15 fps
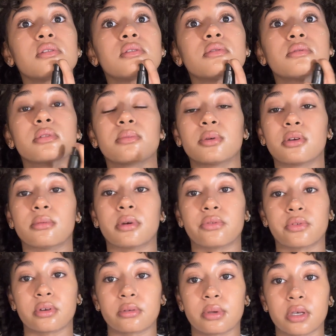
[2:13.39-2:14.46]
I don't really put it on my
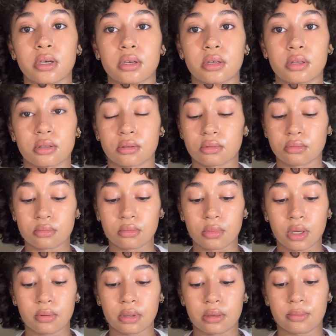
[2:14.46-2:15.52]
forehead because
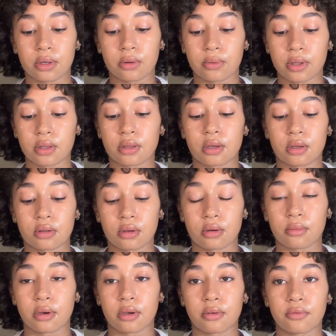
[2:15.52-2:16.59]
I'm not about to waste this on
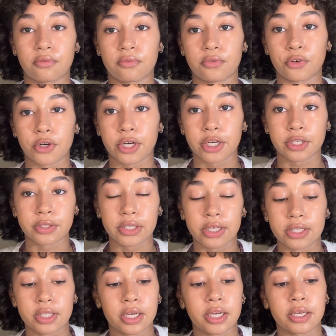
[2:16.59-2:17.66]
my forehead.
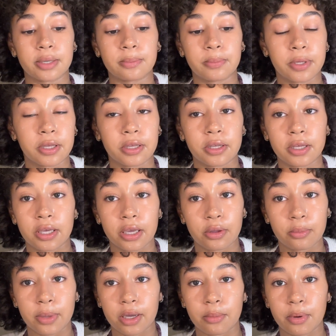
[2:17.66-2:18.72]
That's not getting no
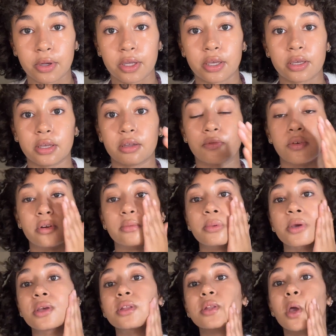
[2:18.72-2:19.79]
makeup on it in the first
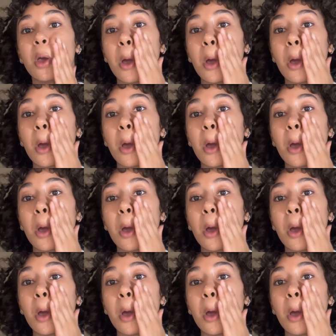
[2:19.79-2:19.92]
place.